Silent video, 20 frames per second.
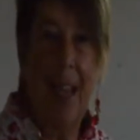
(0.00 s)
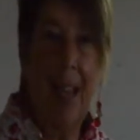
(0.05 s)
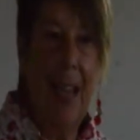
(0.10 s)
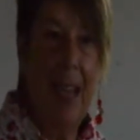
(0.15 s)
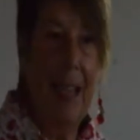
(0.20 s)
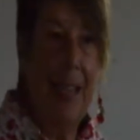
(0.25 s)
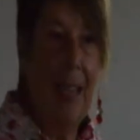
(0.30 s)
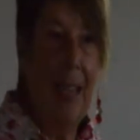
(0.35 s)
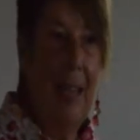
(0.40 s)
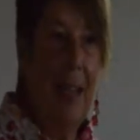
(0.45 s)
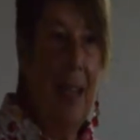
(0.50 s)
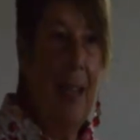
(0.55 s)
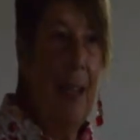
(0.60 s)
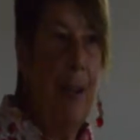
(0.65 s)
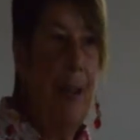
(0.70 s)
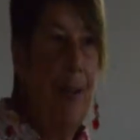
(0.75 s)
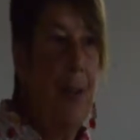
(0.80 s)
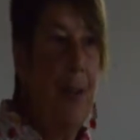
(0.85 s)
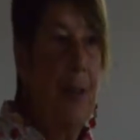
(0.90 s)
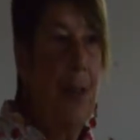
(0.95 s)
And
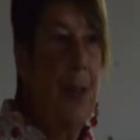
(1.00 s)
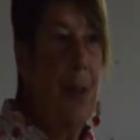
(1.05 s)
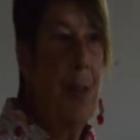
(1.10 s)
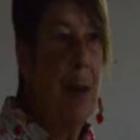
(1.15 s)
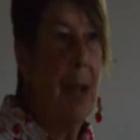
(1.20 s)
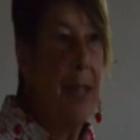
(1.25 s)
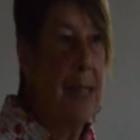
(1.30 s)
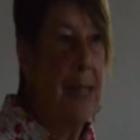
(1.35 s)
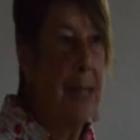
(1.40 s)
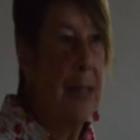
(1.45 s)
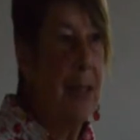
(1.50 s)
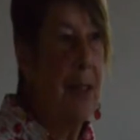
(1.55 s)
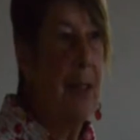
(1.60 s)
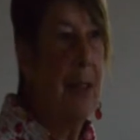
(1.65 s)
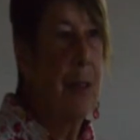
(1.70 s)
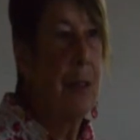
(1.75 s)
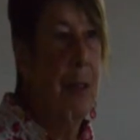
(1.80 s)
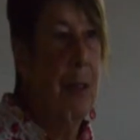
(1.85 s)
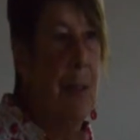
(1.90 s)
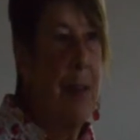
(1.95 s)
if the
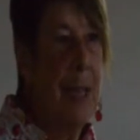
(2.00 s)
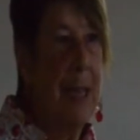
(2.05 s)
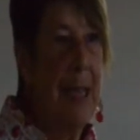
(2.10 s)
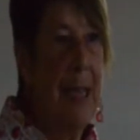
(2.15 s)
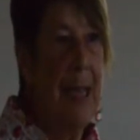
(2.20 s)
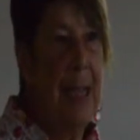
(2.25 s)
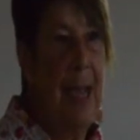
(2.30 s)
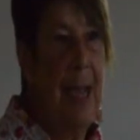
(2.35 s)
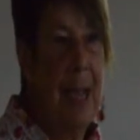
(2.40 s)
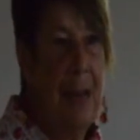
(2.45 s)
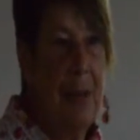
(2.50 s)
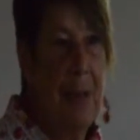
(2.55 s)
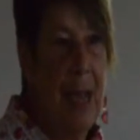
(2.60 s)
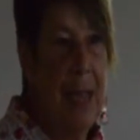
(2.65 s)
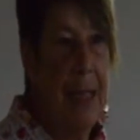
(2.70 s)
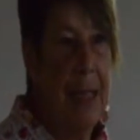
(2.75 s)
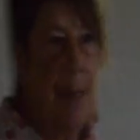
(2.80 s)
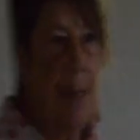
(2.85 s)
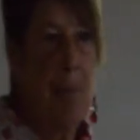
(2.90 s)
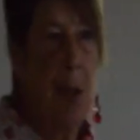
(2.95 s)
bicycle committee and
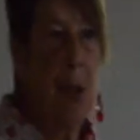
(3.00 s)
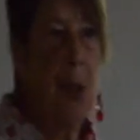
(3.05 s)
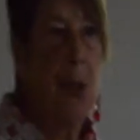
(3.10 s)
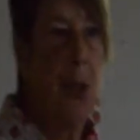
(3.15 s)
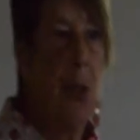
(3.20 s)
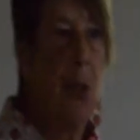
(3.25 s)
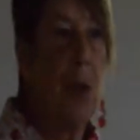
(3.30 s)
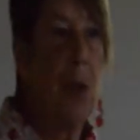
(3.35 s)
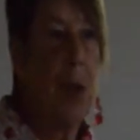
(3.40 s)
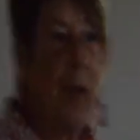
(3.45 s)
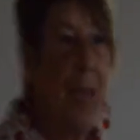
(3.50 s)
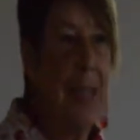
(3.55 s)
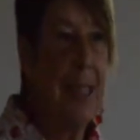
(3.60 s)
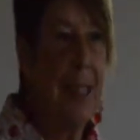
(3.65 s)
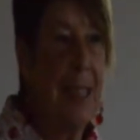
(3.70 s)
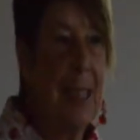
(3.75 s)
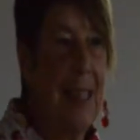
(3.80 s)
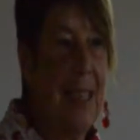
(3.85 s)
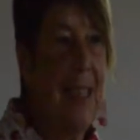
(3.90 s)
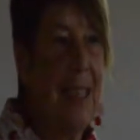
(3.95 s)
Mass in Motion were not
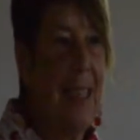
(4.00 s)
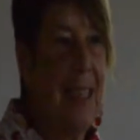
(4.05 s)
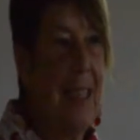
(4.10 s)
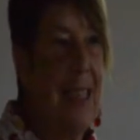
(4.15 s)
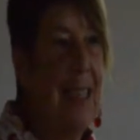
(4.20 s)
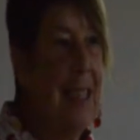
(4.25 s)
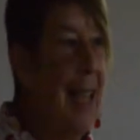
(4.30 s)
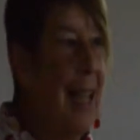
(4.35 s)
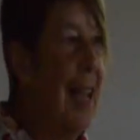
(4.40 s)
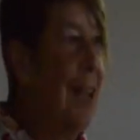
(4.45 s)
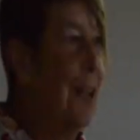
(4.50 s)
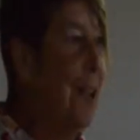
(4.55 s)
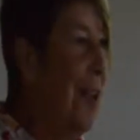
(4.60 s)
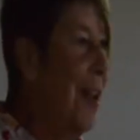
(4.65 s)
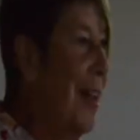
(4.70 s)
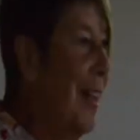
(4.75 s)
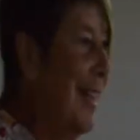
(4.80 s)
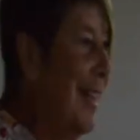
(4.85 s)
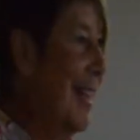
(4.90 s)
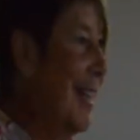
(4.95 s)
sitting in that
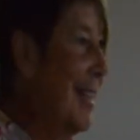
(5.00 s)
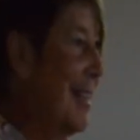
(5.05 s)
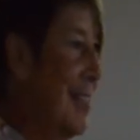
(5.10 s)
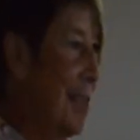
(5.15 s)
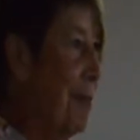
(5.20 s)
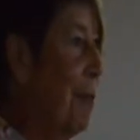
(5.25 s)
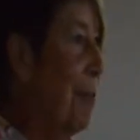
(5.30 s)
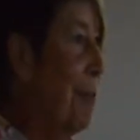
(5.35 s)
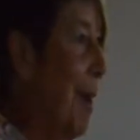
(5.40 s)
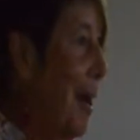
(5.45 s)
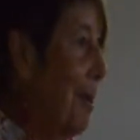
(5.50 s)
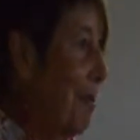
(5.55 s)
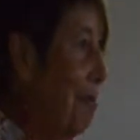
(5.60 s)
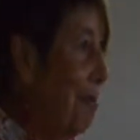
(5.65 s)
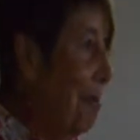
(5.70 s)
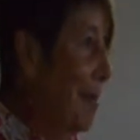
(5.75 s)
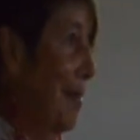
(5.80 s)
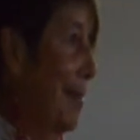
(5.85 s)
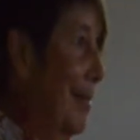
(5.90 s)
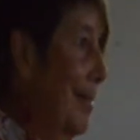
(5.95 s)
audience of
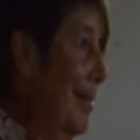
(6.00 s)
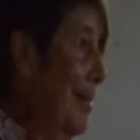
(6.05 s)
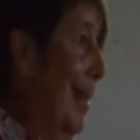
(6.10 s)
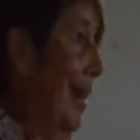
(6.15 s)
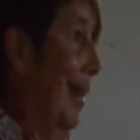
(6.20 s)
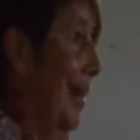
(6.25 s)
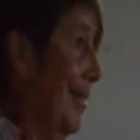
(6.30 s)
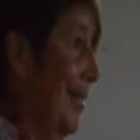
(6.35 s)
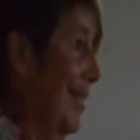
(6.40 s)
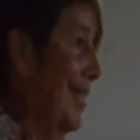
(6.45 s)
about 6